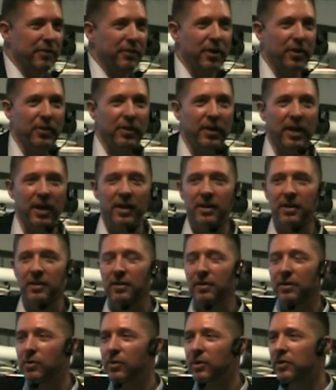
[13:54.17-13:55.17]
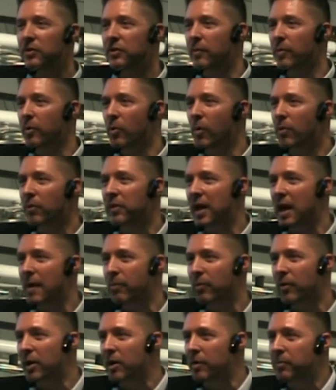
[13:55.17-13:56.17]
you another hint. Who can tell me? What would the
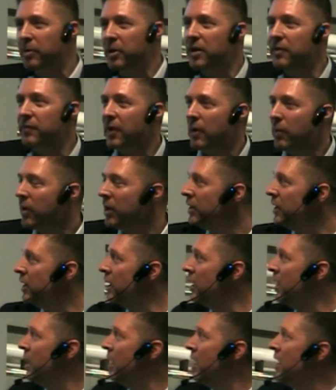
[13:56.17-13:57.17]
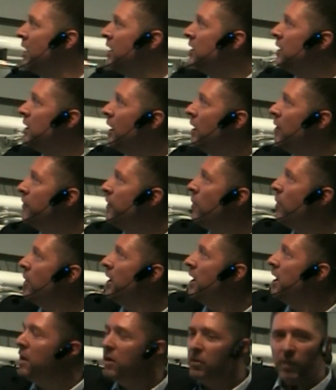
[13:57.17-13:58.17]
operator be? If I want
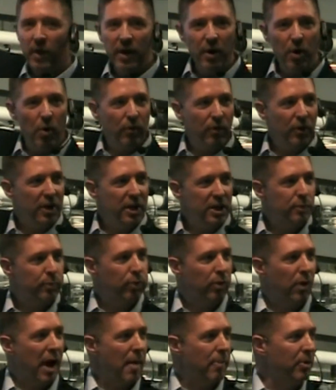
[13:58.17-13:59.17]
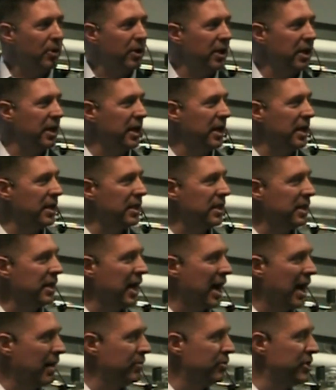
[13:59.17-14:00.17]
to iterate over each property in the
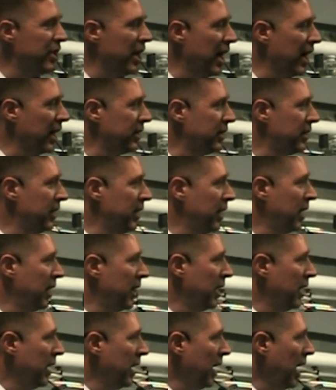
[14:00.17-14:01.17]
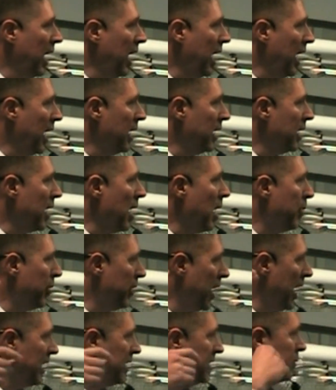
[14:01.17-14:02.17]
object and
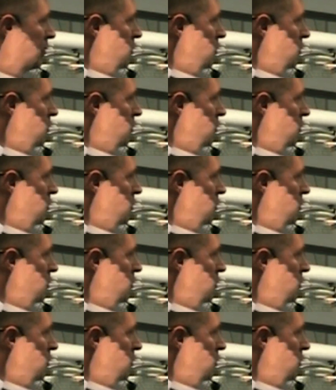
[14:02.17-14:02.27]
apply some